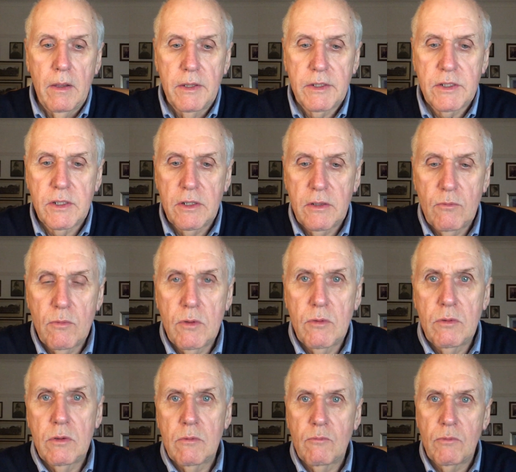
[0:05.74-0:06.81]
A certain
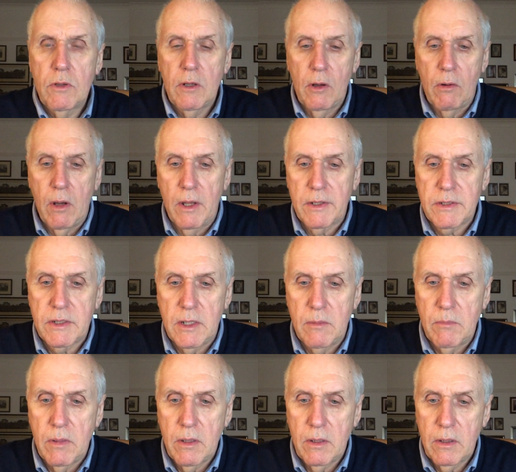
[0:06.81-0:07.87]
ruler asked
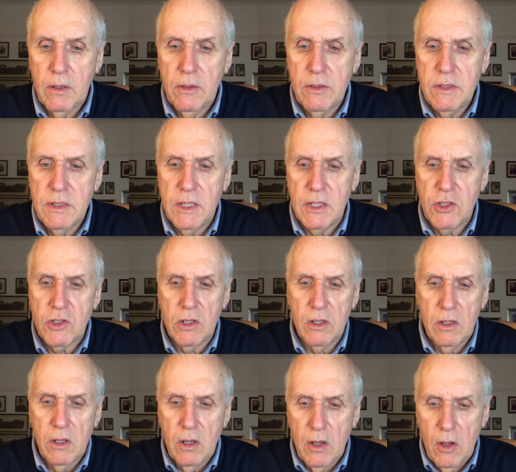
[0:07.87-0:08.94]
him, Good teacher,
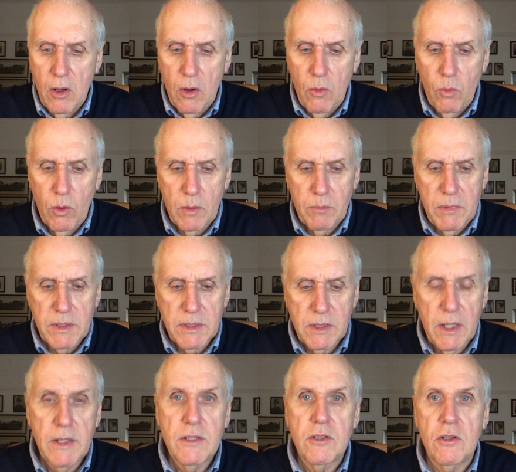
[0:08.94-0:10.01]
what must
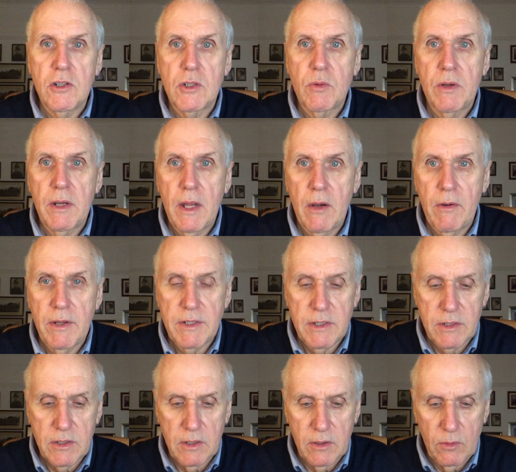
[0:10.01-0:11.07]
I do to inherit
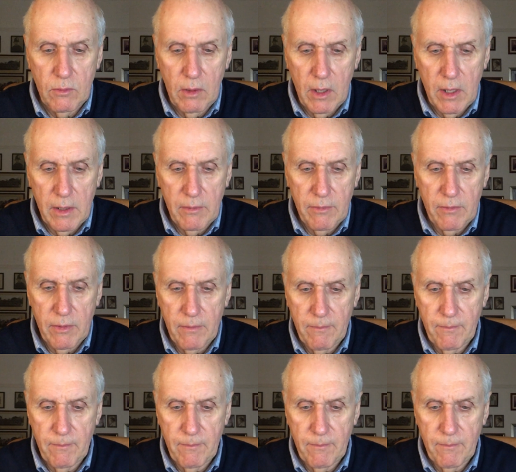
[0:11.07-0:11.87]
eternal life?